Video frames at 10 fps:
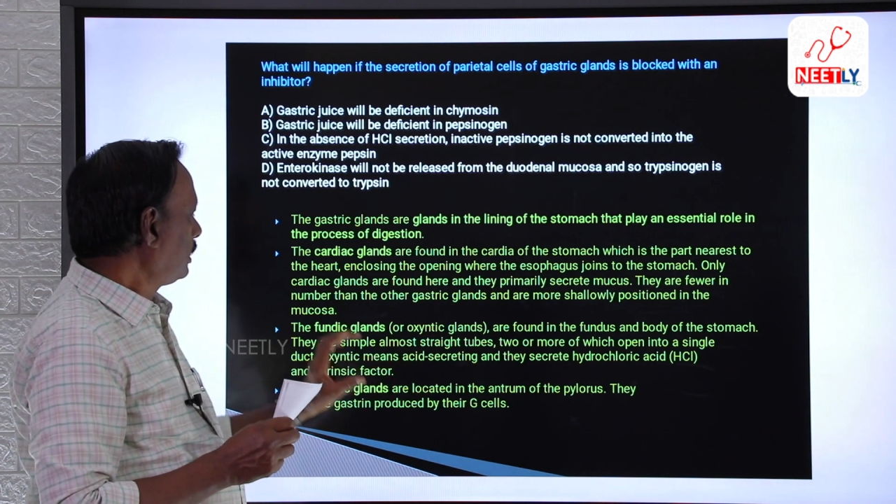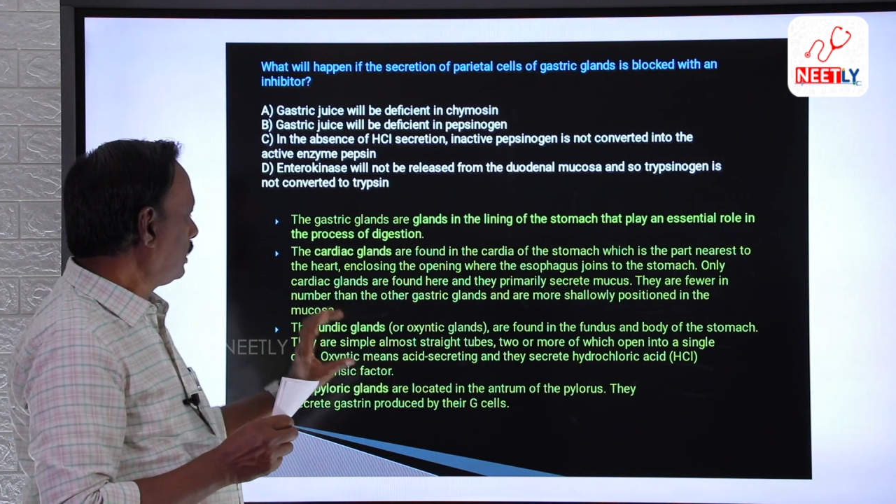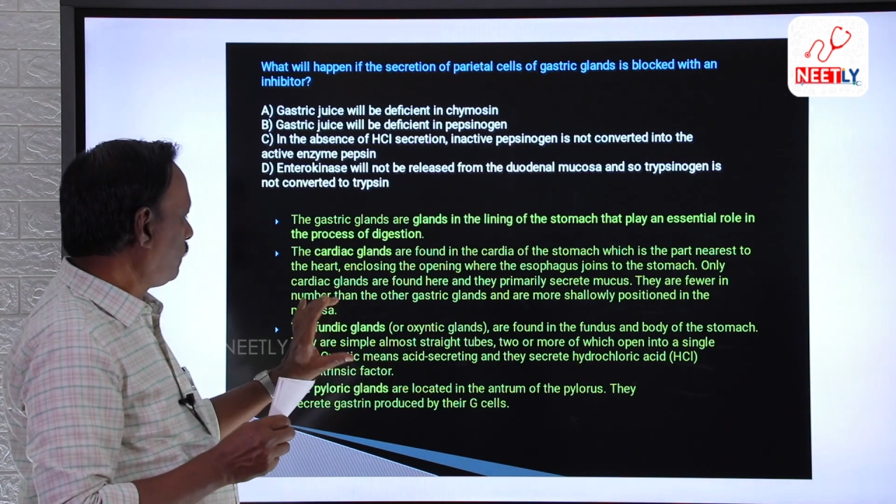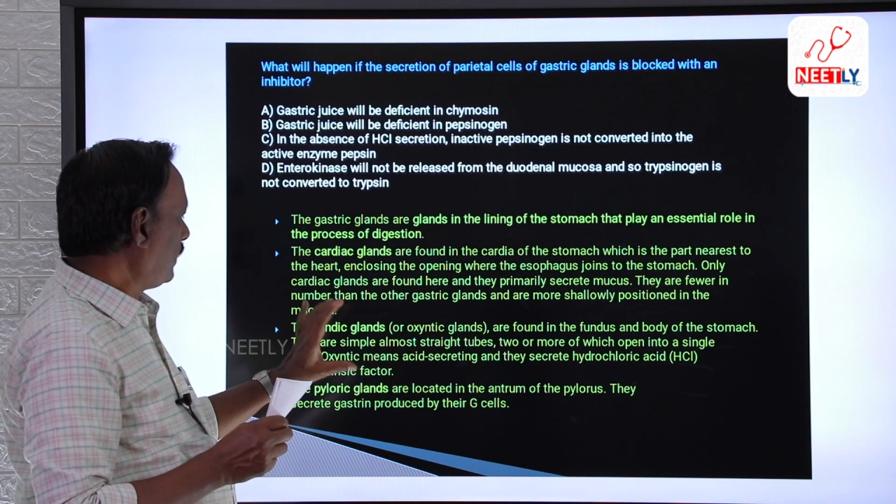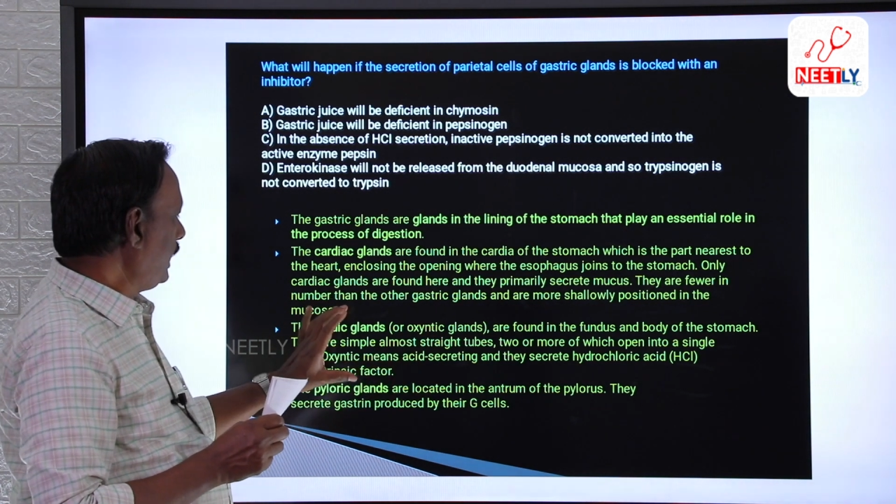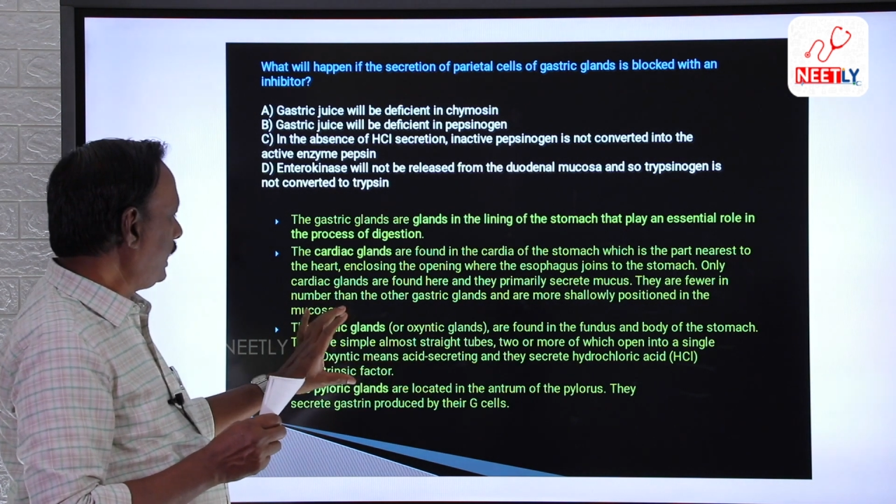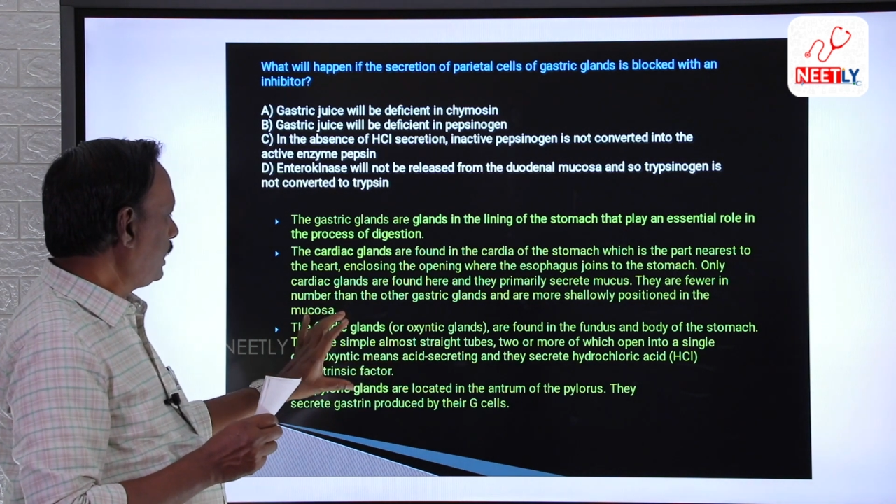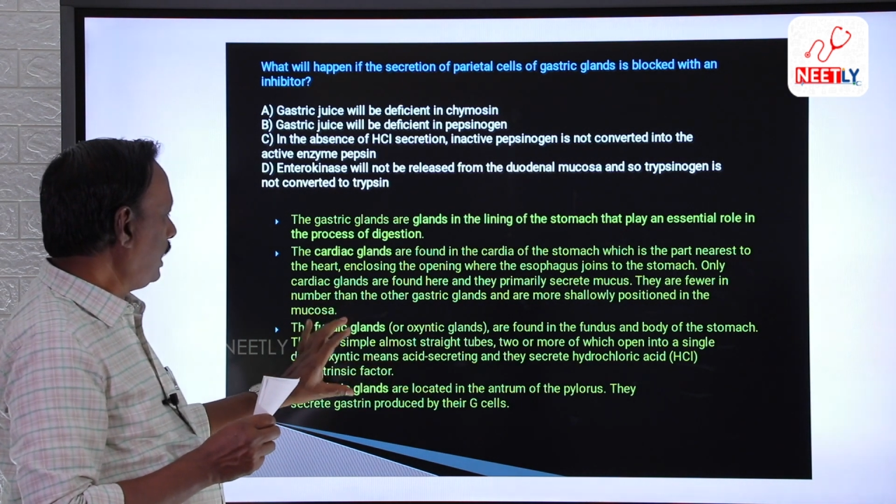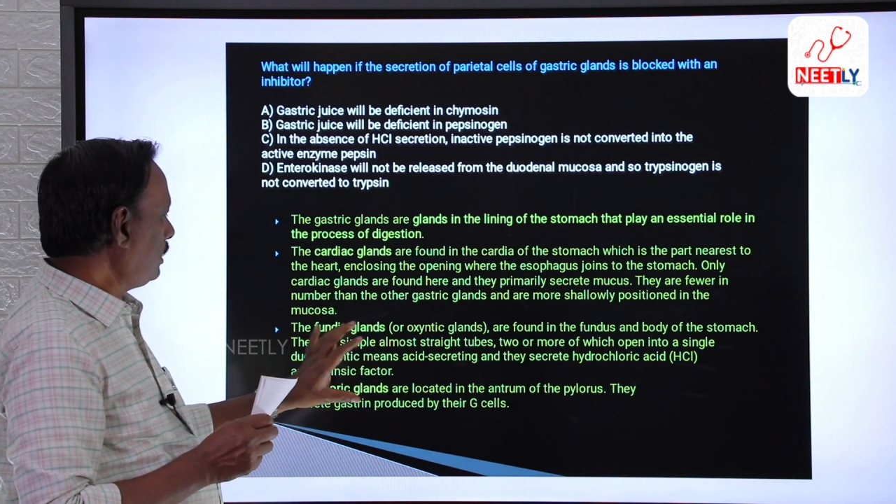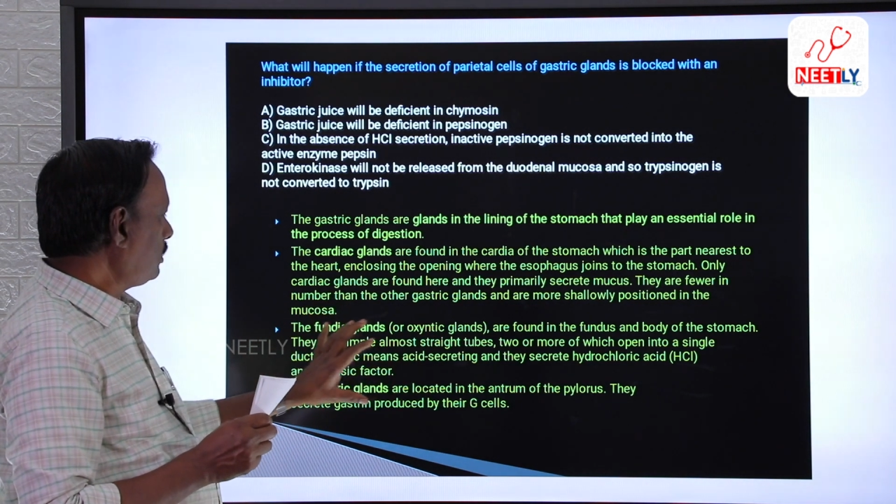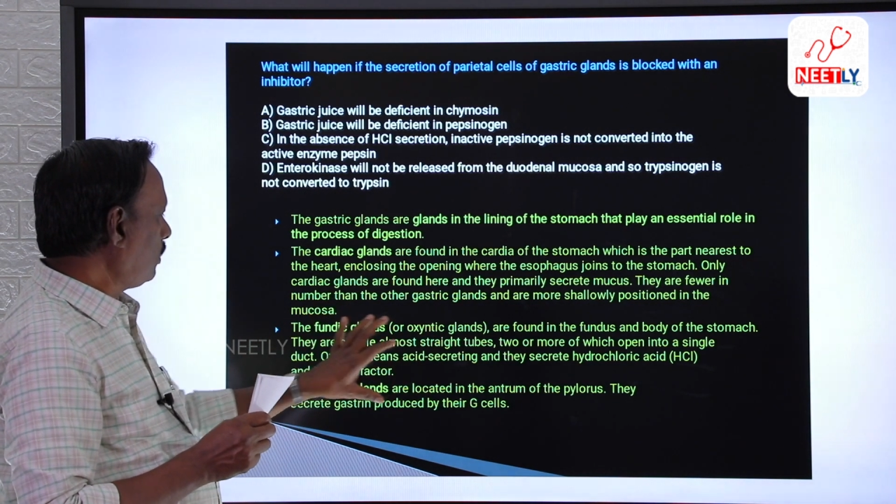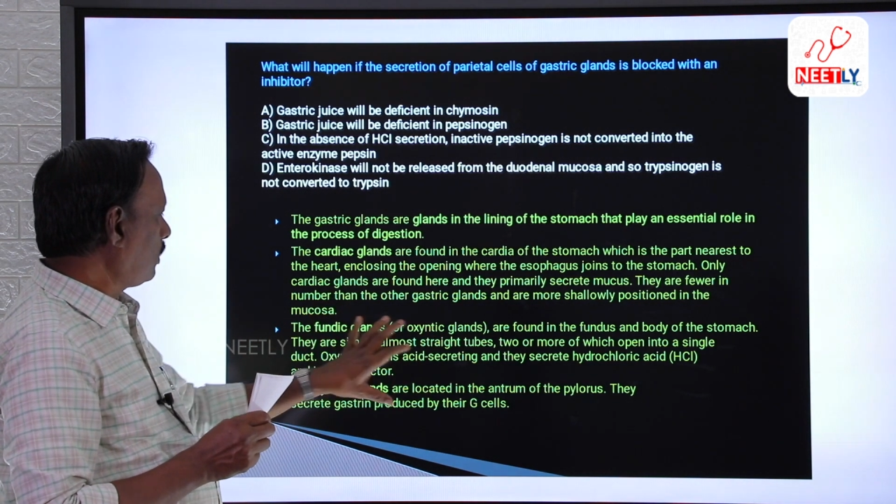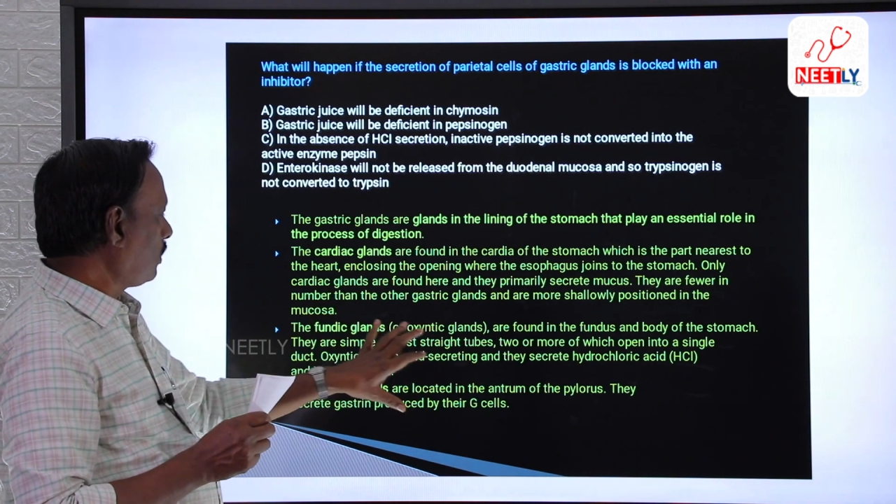The fundic gland or